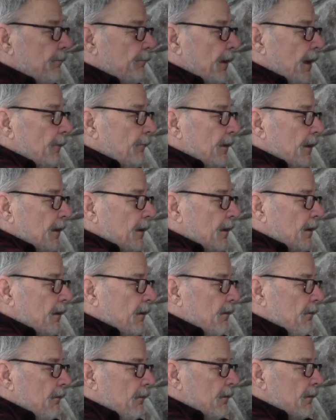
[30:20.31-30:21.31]
Maybe
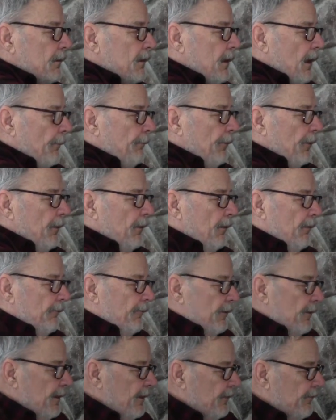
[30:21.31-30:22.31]
here. A couple
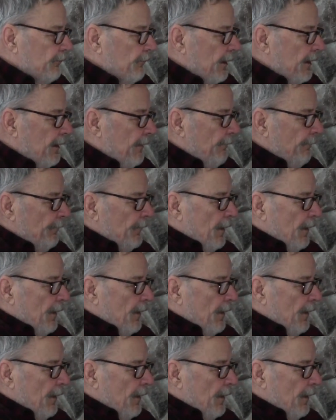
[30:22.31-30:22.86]
over this way.